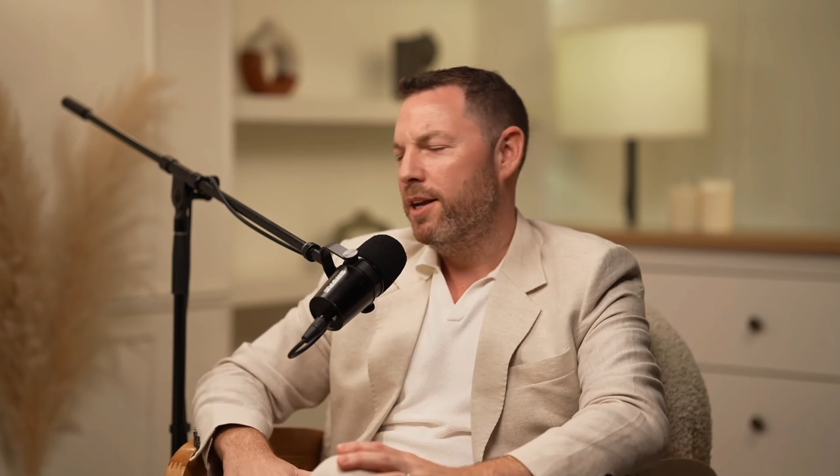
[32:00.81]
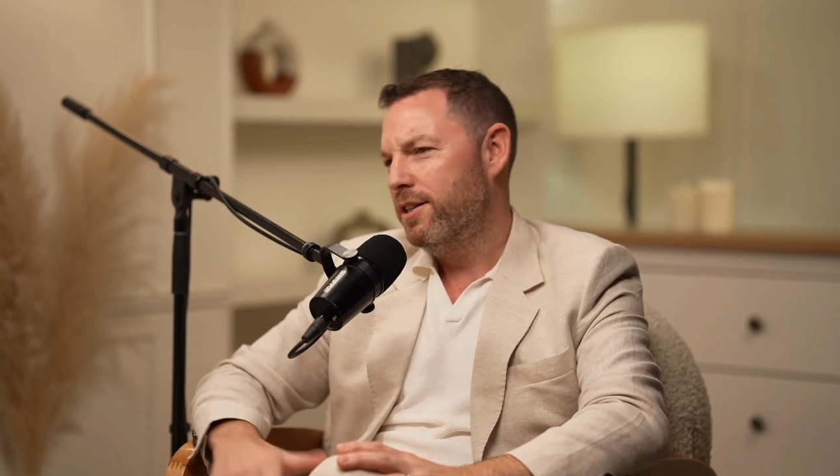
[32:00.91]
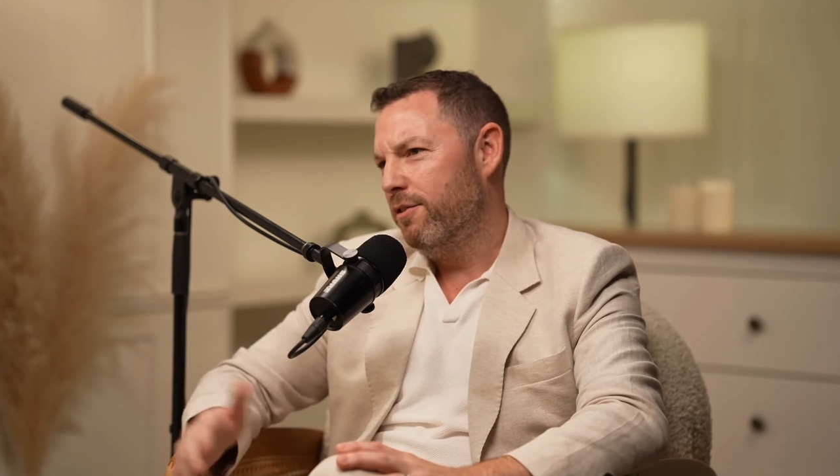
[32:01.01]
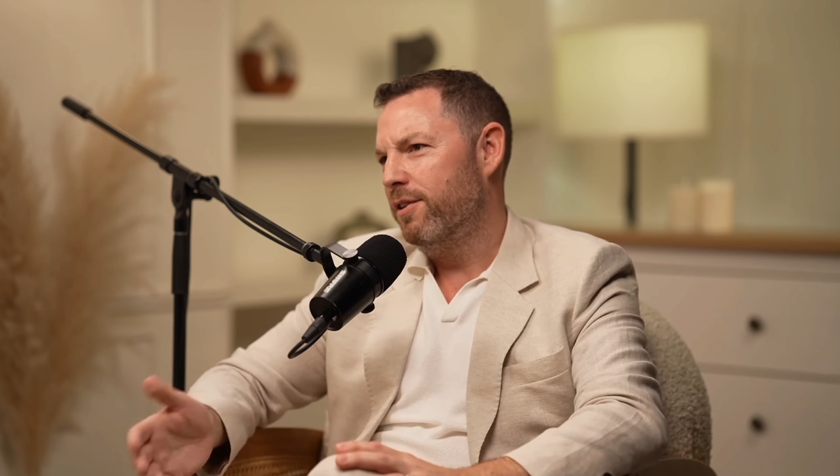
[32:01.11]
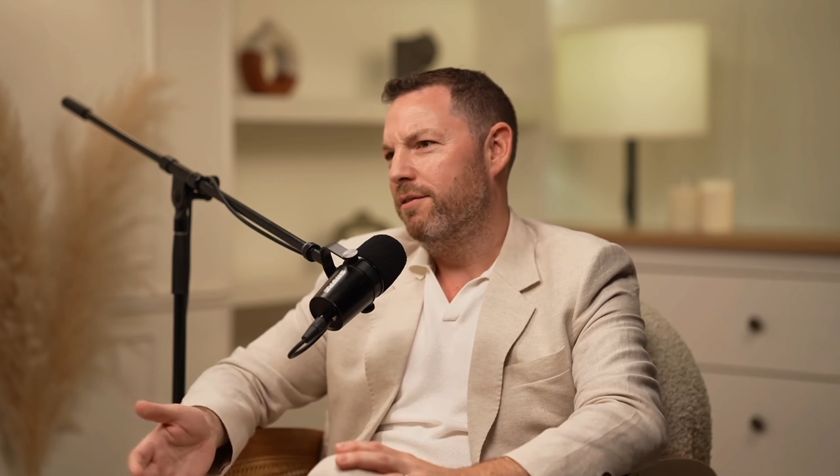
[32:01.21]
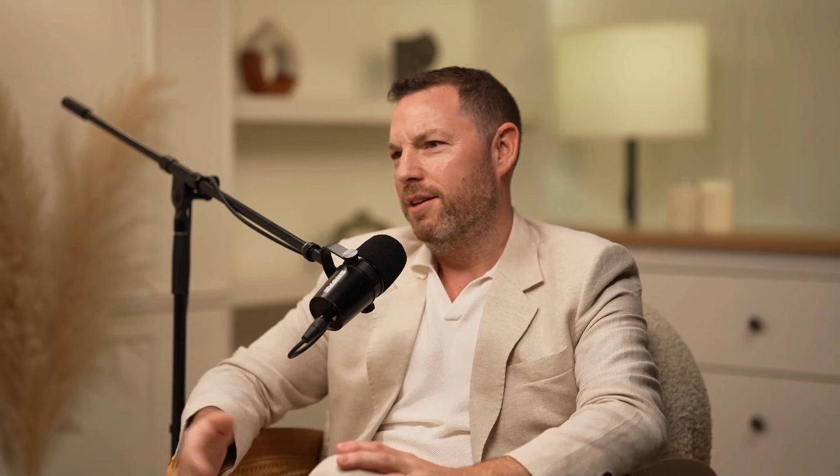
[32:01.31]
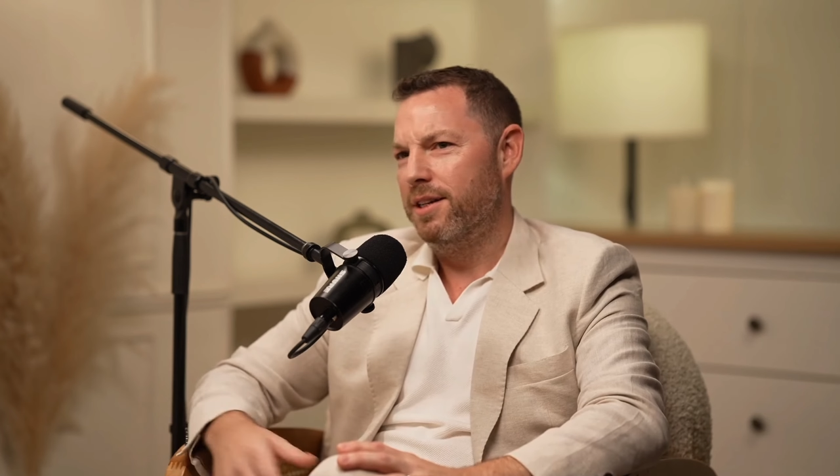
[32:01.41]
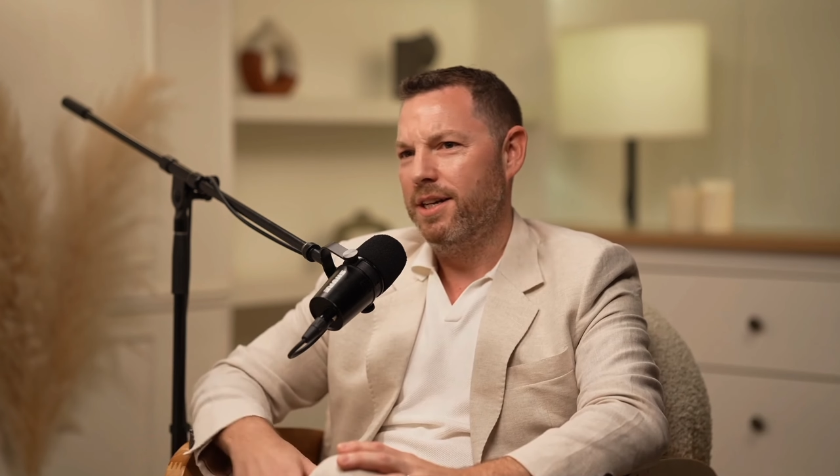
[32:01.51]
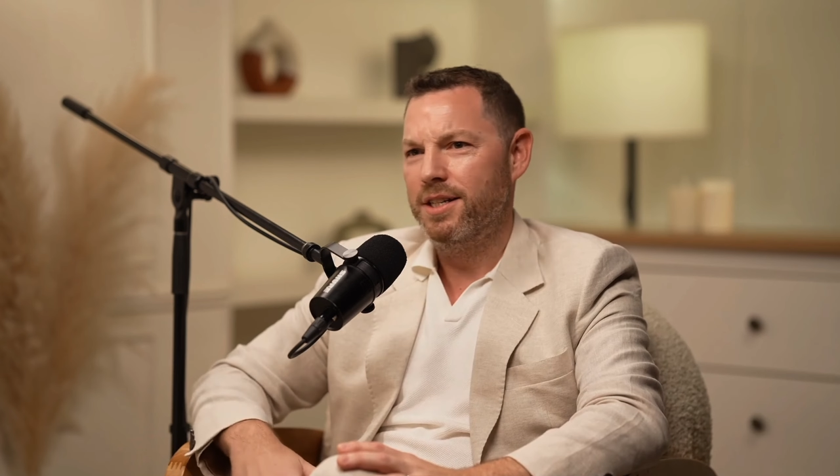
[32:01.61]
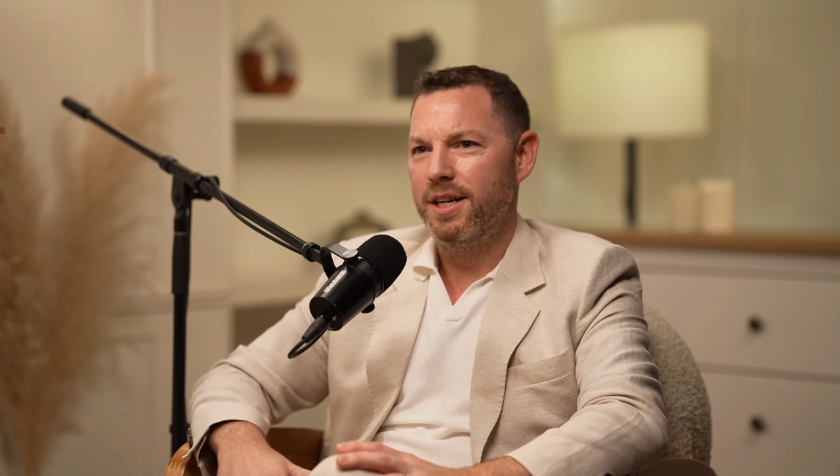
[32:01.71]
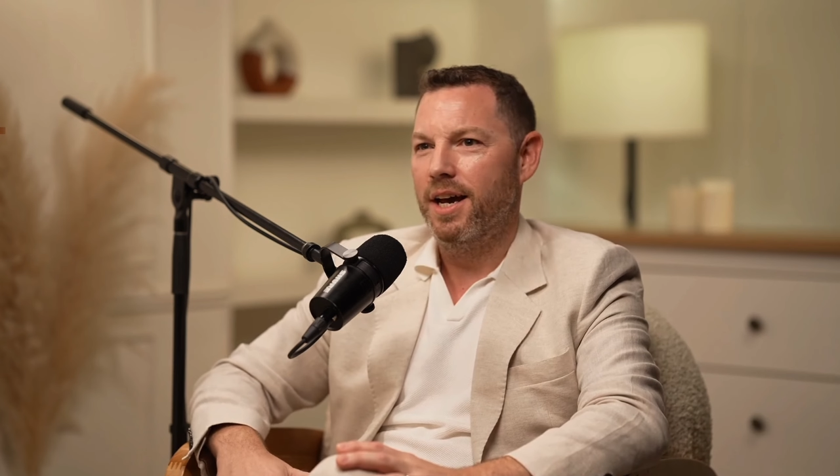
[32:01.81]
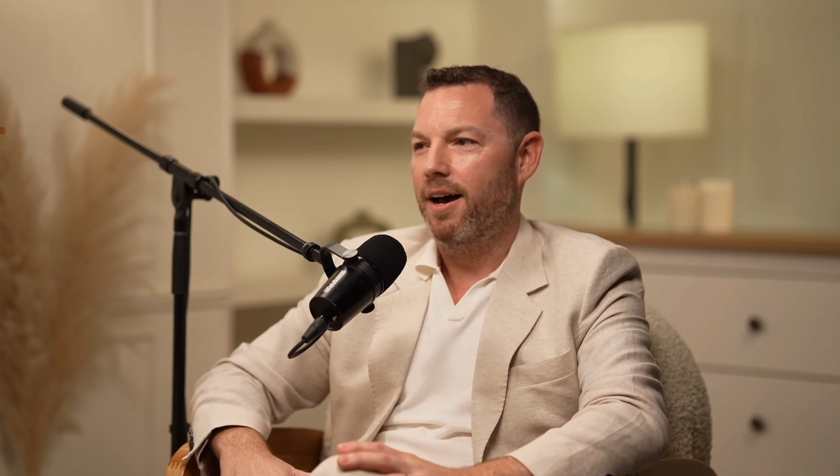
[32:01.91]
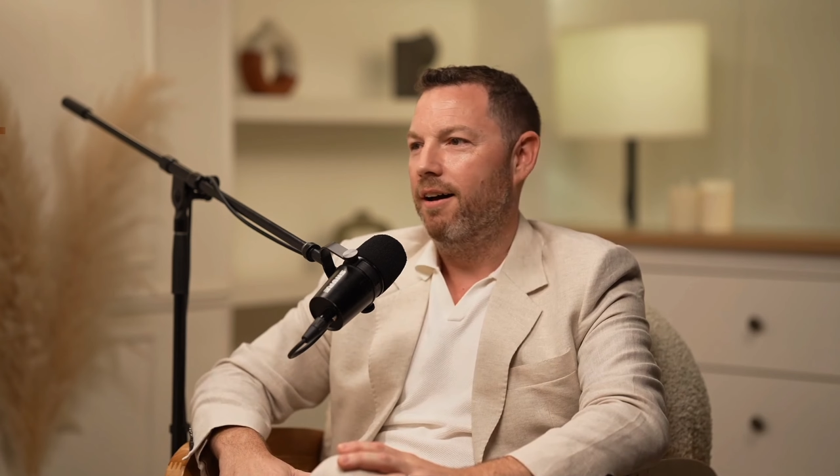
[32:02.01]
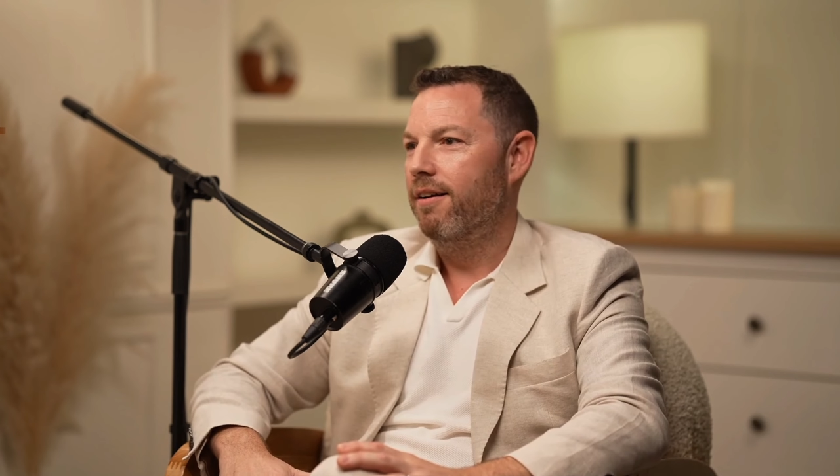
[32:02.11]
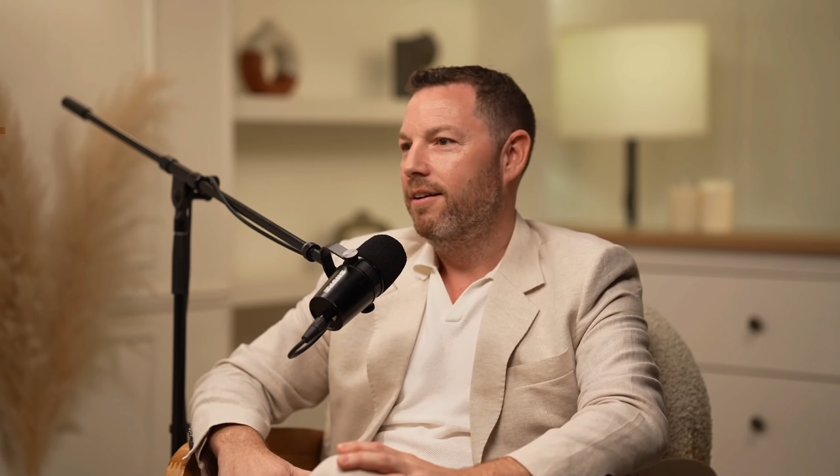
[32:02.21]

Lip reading: yourself a decent car,